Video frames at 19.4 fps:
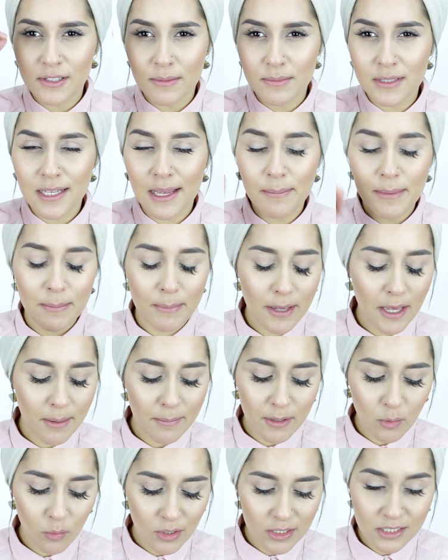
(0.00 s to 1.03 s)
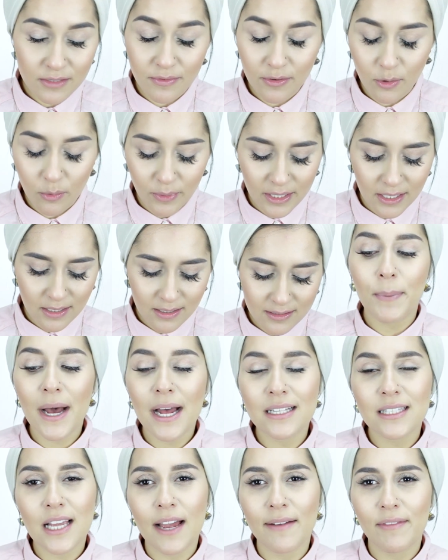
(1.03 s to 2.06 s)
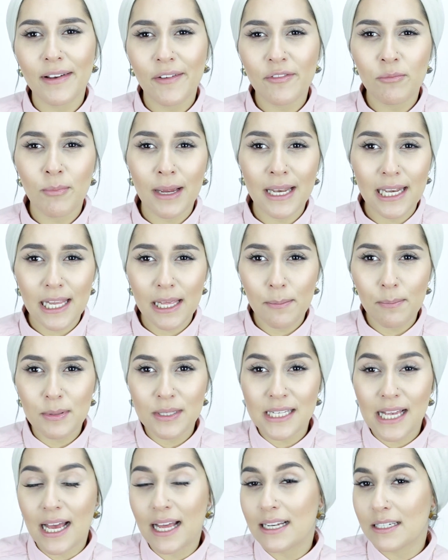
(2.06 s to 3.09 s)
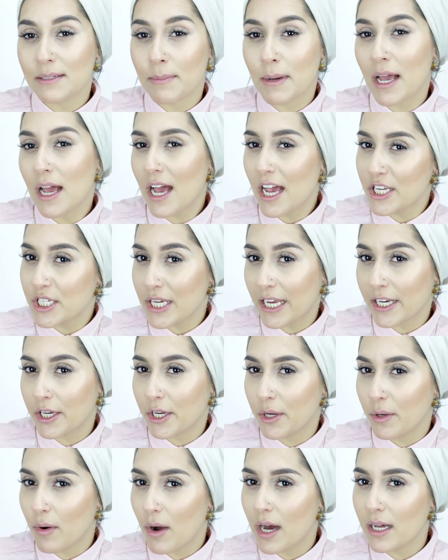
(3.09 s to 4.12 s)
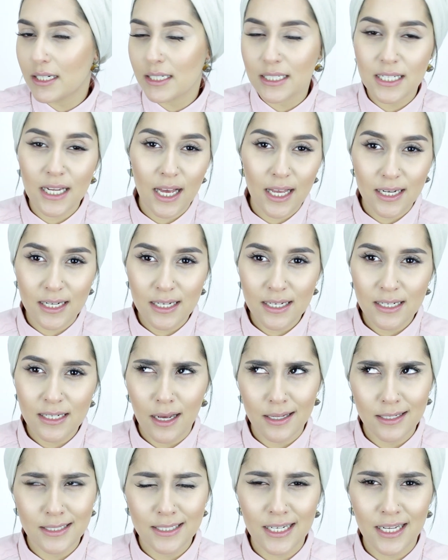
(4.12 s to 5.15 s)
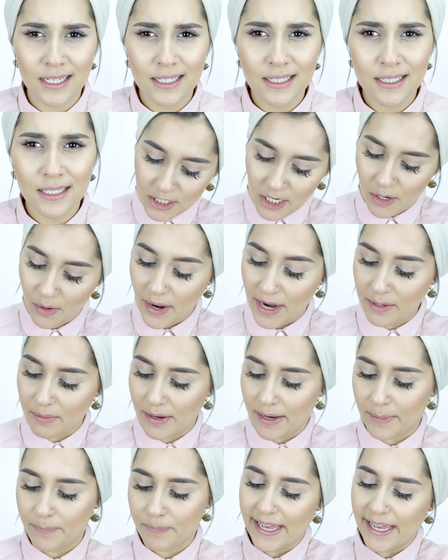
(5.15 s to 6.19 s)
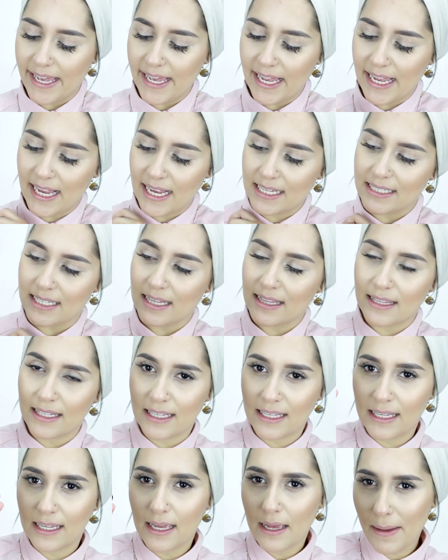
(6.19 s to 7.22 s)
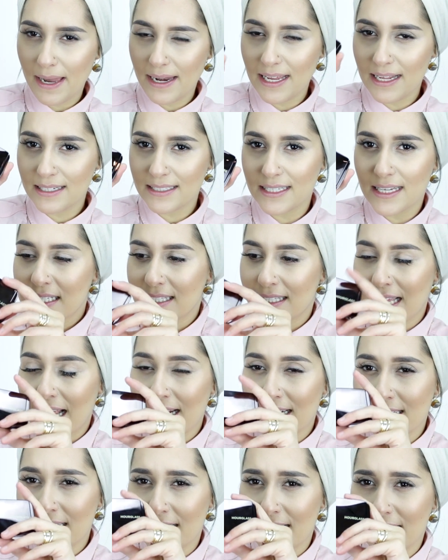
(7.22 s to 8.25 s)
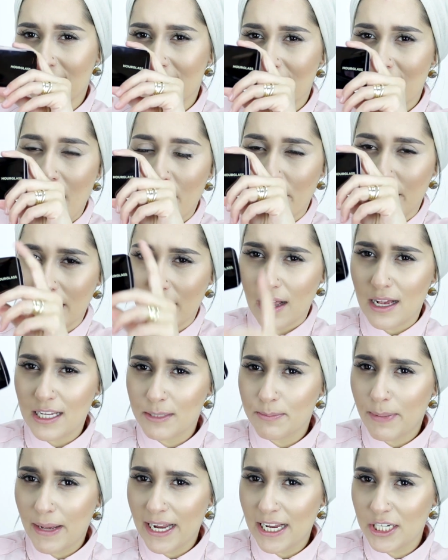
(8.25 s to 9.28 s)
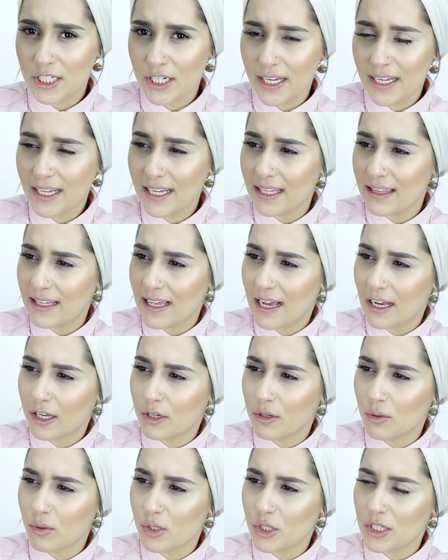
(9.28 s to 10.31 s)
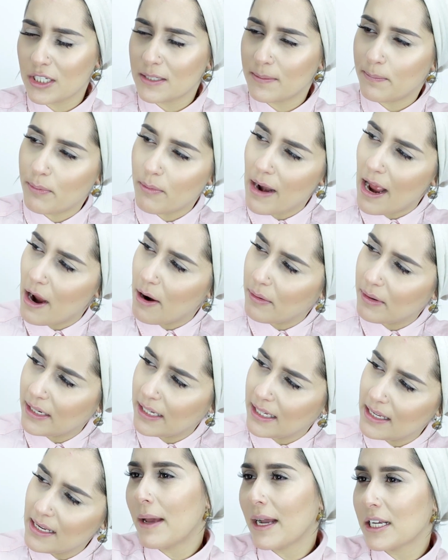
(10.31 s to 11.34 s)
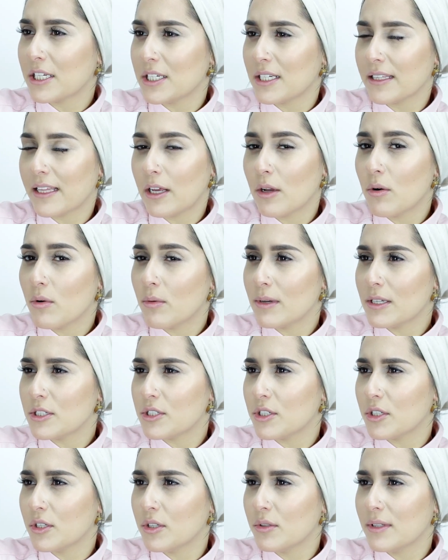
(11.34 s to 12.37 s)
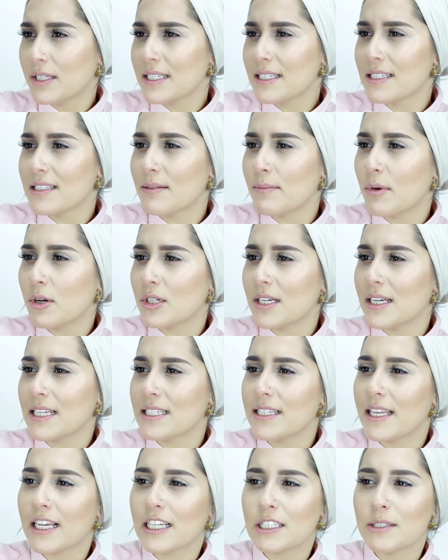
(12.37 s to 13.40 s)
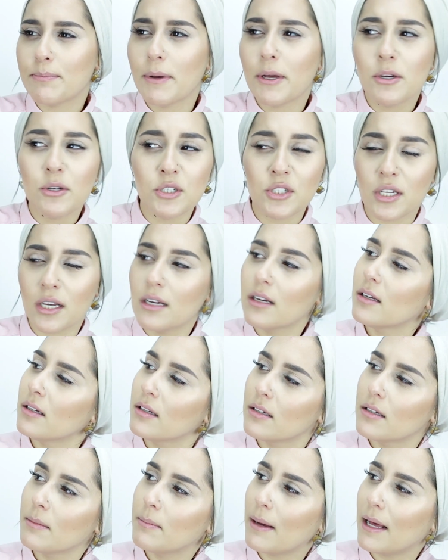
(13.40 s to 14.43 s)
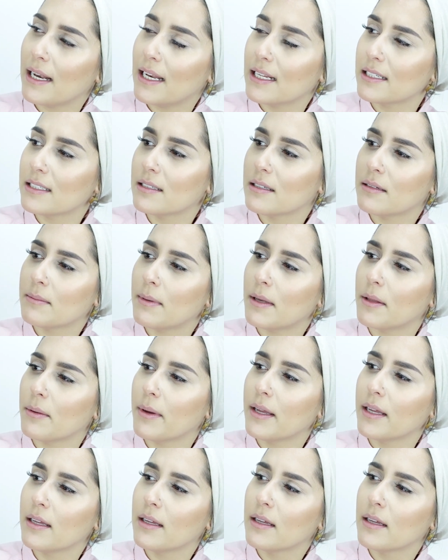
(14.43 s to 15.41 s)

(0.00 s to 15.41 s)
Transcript: some semi-permanent ones for the week. But I've left my lips and my eyeshadow undone. So anyway, here is the palette. Standard Hourglass packaging in that gorgeous brownie packaging they always do. This is the Modernist Exposure palette, by the way.